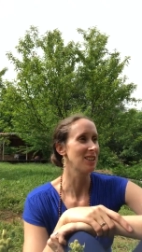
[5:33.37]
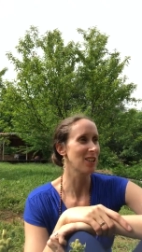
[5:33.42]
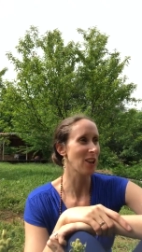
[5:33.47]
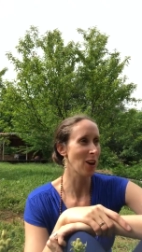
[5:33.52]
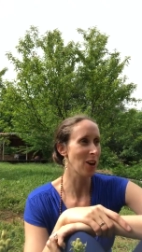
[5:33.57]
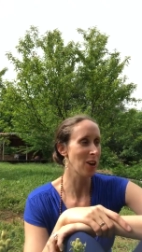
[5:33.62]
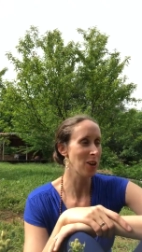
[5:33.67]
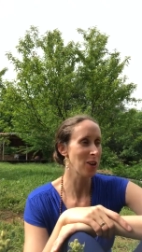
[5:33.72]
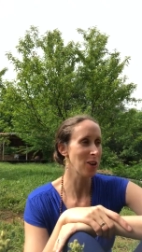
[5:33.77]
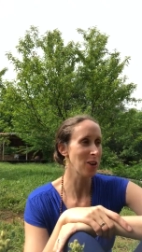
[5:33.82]

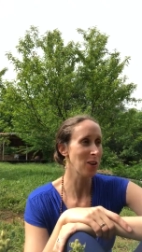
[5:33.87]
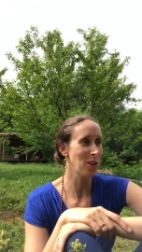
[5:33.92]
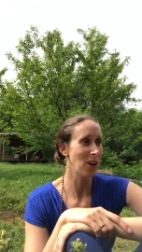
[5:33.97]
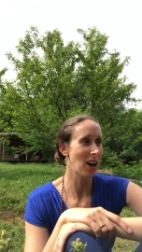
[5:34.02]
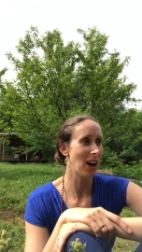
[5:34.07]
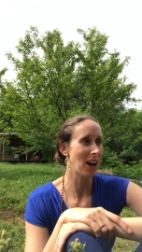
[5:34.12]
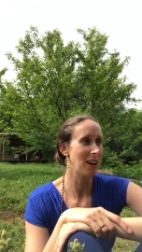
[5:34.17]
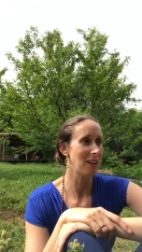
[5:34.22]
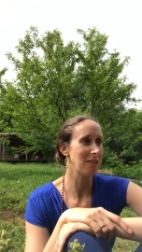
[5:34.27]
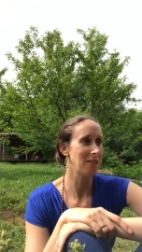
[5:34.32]
so
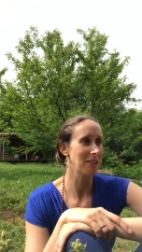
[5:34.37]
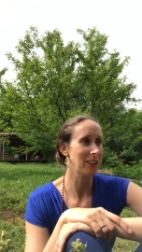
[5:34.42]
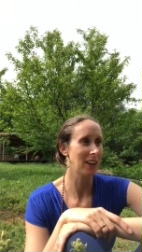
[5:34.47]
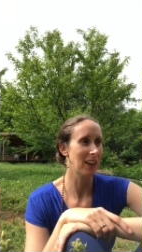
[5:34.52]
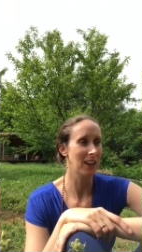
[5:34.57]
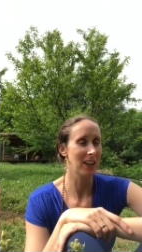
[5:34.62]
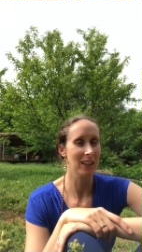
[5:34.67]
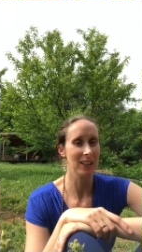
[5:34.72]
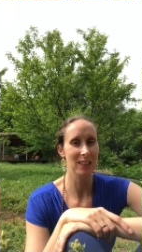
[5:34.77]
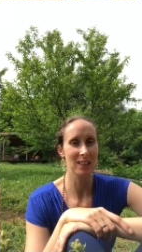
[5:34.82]
um,
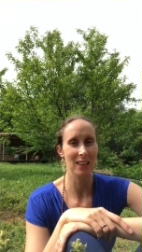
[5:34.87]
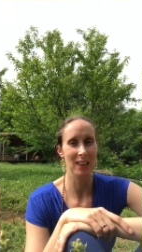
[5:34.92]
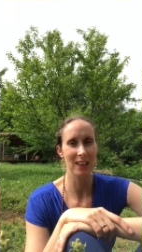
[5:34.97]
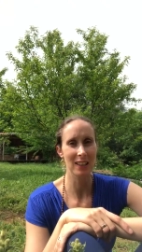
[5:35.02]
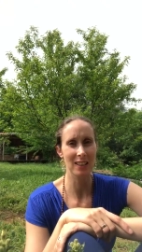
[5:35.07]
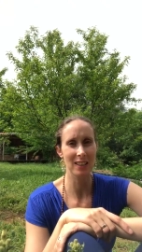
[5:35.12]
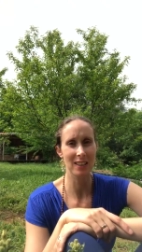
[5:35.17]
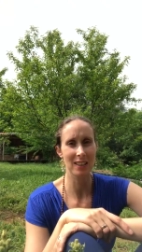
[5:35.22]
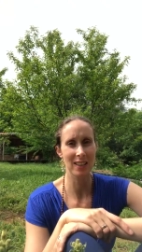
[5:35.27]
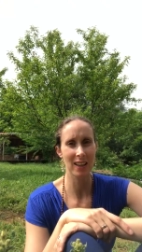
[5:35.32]
yeah, it,
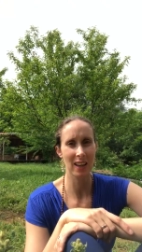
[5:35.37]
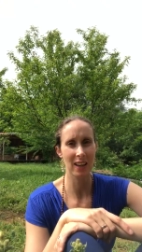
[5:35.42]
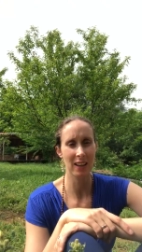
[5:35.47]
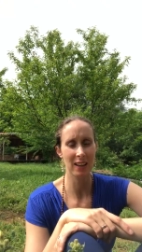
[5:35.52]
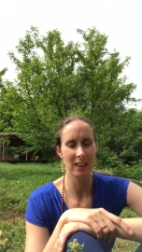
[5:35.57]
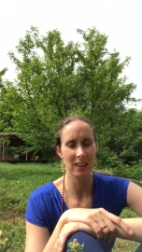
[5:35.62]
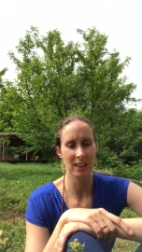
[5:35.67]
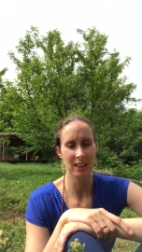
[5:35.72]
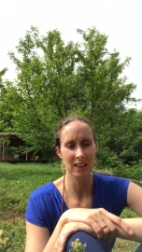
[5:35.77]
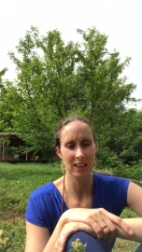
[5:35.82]
it's
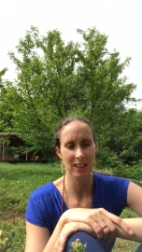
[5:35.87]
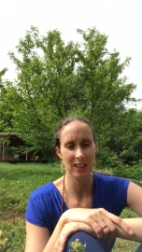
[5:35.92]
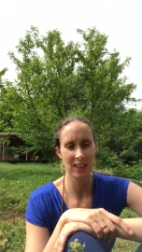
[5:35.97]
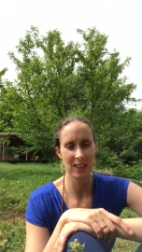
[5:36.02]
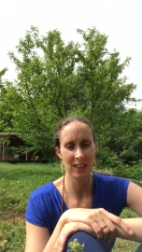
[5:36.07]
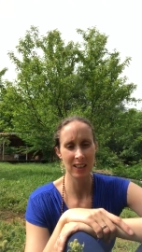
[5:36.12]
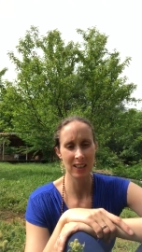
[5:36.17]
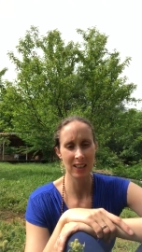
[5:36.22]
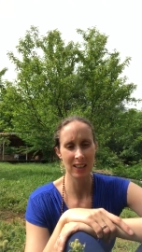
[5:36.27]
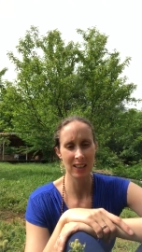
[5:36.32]
uh,
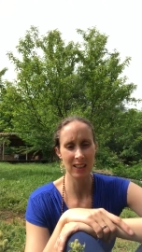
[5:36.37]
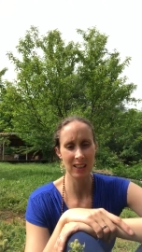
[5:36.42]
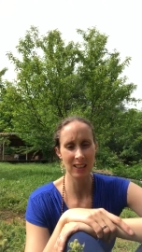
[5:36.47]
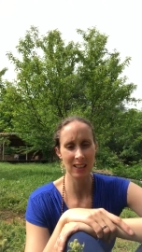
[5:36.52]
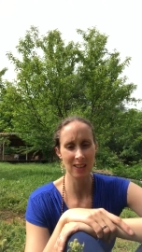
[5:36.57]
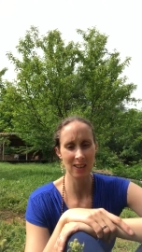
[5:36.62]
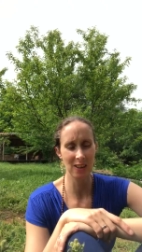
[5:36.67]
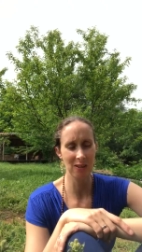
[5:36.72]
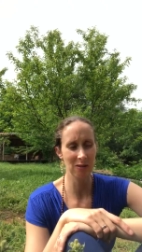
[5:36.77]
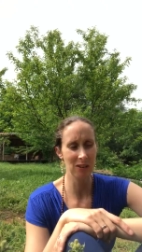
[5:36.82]

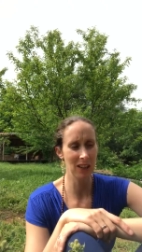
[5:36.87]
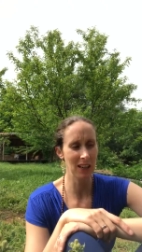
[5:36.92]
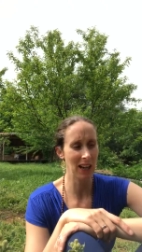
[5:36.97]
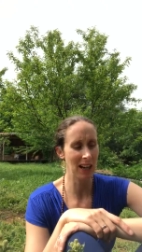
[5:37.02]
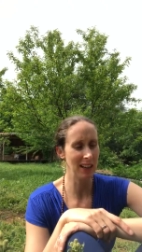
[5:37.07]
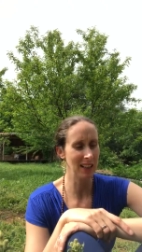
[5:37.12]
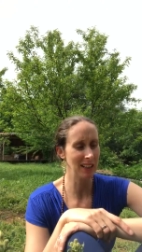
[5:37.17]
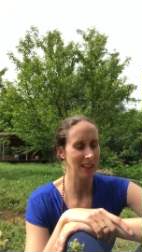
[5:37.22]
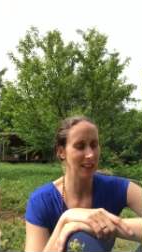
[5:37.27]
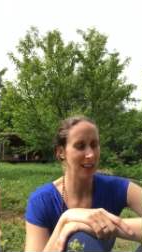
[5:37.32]
you know,
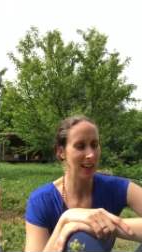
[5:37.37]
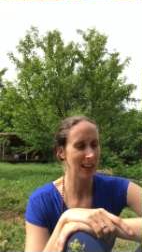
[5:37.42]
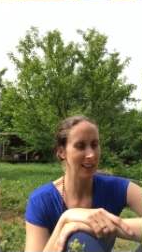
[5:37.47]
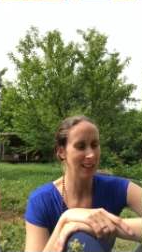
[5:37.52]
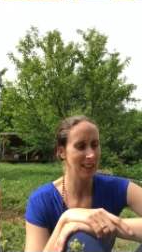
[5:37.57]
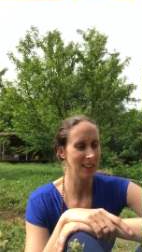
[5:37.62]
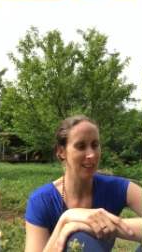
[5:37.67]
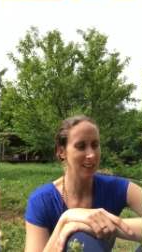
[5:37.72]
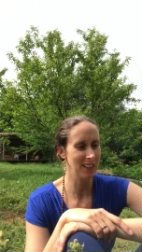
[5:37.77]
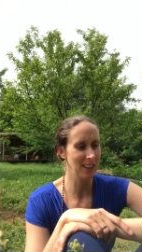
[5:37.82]
and
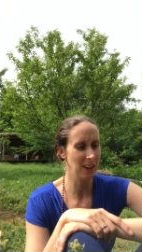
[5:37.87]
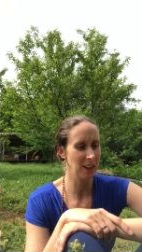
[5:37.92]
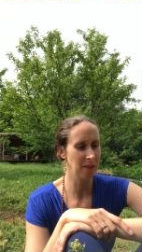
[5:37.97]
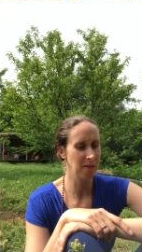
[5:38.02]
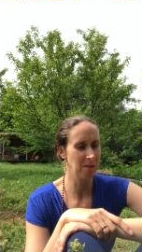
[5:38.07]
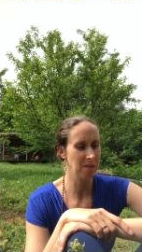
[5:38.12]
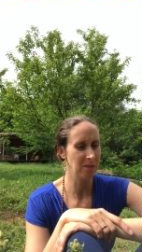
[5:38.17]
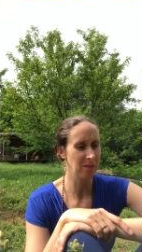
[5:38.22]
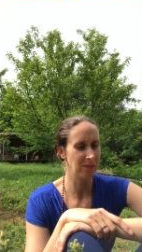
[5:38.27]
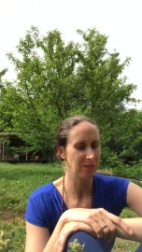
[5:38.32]
and
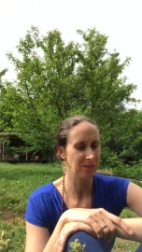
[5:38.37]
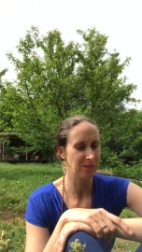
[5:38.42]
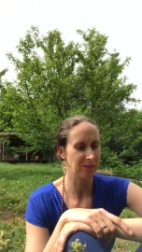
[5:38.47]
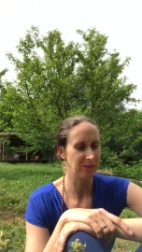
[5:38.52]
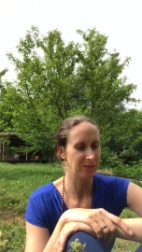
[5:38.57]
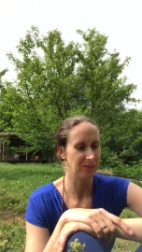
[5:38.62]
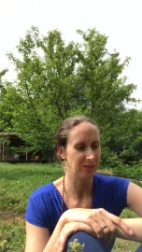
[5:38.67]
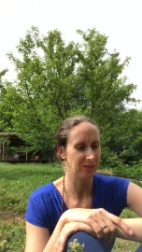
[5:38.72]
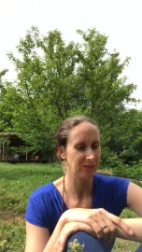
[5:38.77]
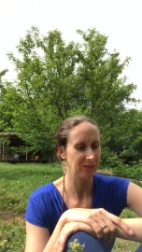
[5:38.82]
um,
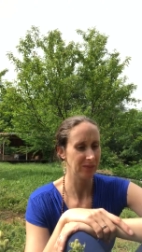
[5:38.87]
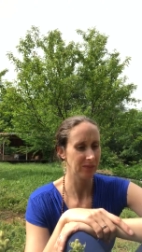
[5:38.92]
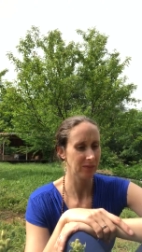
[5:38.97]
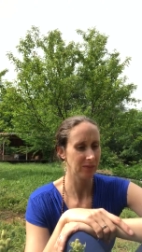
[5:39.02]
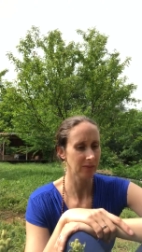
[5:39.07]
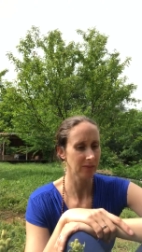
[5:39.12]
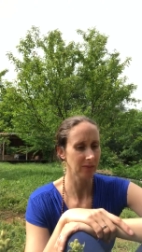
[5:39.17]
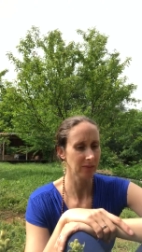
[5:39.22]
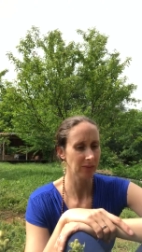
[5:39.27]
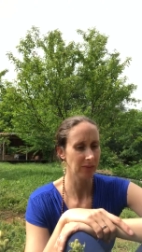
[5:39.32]

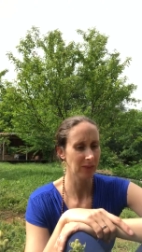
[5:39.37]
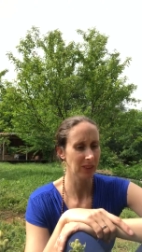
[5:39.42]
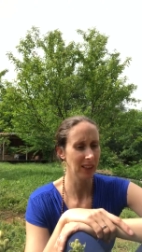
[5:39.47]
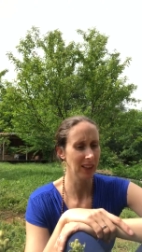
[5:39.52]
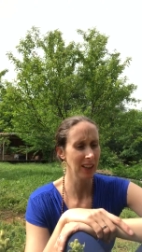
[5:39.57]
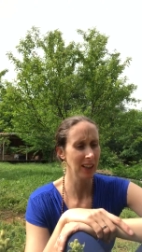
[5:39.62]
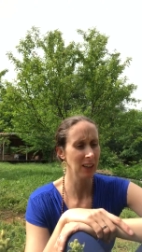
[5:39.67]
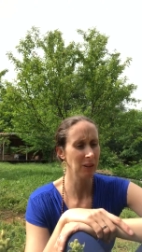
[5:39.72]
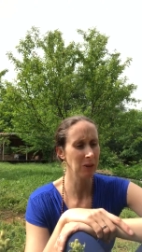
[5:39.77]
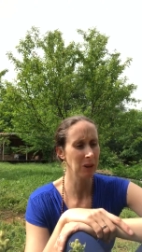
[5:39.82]

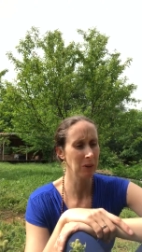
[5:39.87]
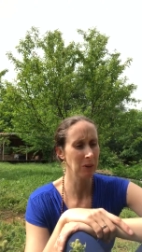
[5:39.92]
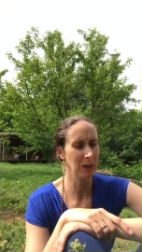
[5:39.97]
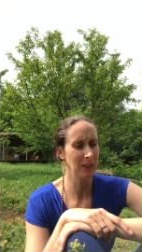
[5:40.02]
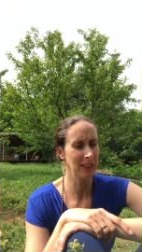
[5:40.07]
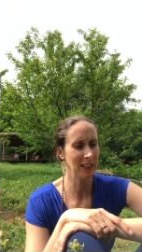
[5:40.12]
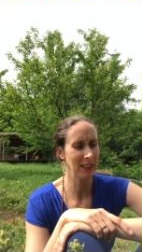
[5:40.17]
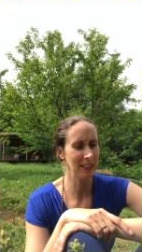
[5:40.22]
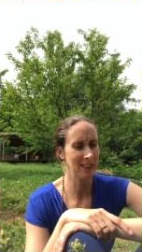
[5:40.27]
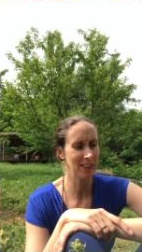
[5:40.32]
yeah, we,
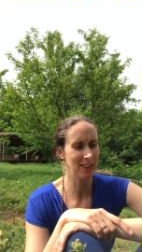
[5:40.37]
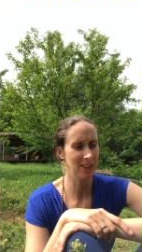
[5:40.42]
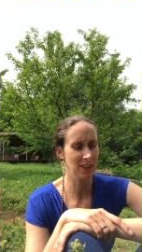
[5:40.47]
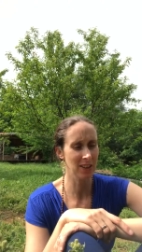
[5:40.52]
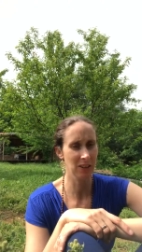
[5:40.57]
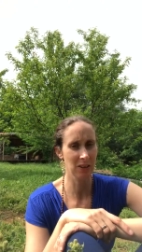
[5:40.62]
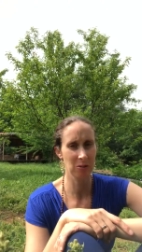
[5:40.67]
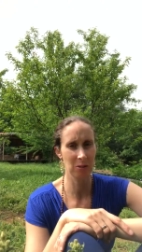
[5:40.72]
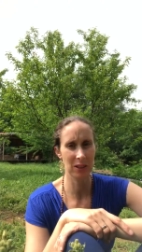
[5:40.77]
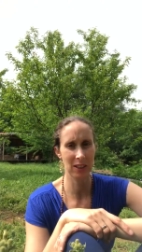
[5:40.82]
we need
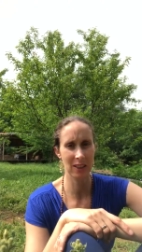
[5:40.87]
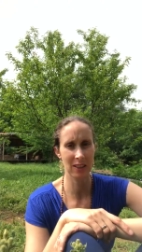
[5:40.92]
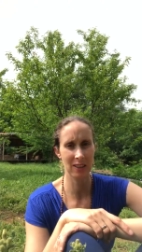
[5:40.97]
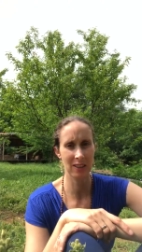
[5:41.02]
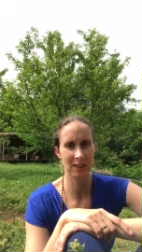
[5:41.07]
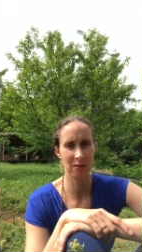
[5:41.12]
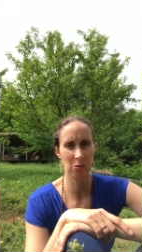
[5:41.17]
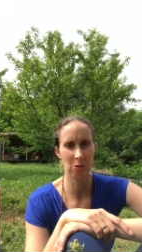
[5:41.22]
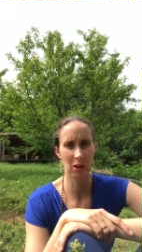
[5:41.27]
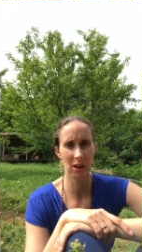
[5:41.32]
to we need
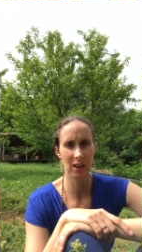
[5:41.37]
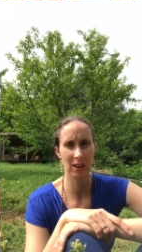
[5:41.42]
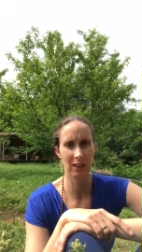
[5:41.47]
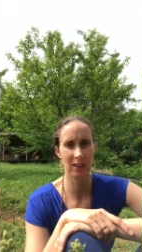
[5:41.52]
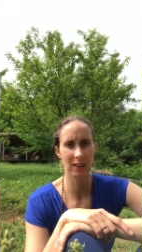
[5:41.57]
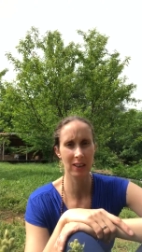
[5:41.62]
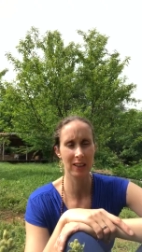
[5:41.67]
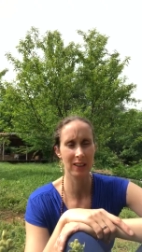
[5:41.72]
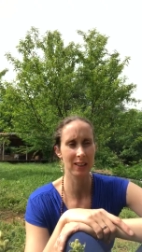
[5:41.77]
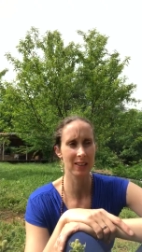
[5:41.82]
to
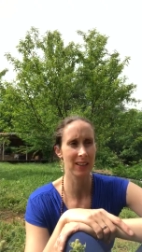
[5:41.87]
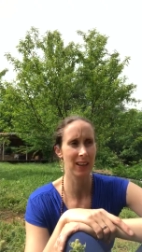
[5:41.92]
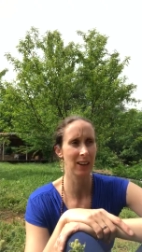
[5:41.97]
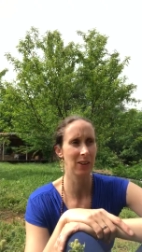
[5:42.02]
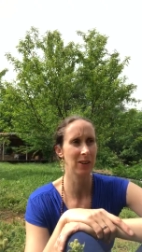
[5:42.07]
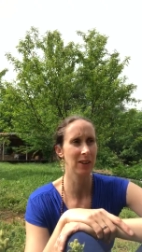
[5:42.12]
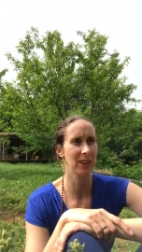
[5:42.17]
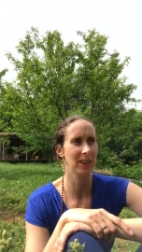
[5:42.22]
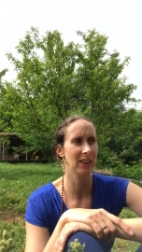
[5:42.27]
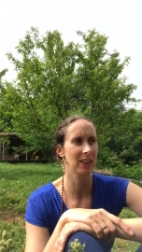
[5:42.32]
work things
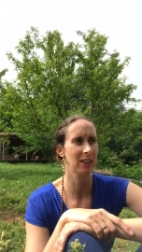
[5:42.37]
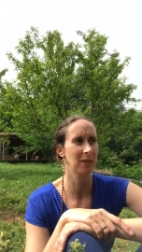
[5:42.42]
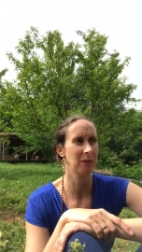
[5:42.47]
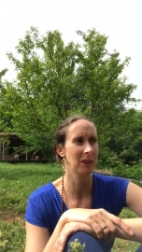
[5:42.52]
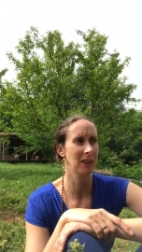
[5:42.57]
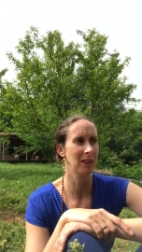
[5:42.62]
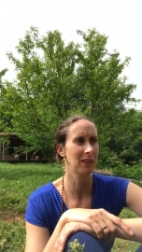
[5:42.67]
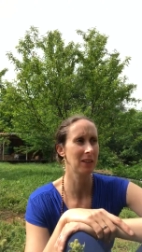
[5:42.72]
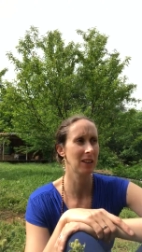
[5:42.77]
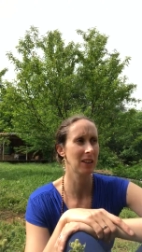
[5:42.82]
out here. I
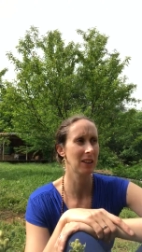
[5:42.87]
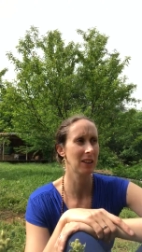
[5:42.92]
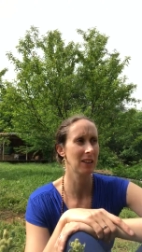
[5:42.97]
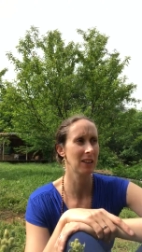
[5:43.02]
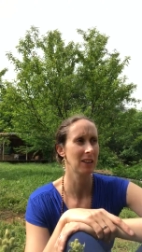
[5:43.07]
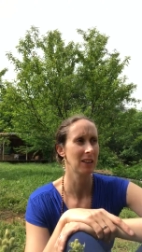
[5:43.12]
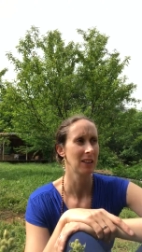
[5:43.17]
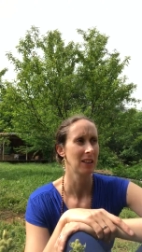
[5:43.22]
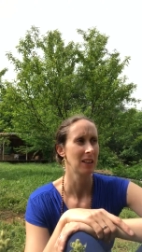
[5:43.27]
mean, uh,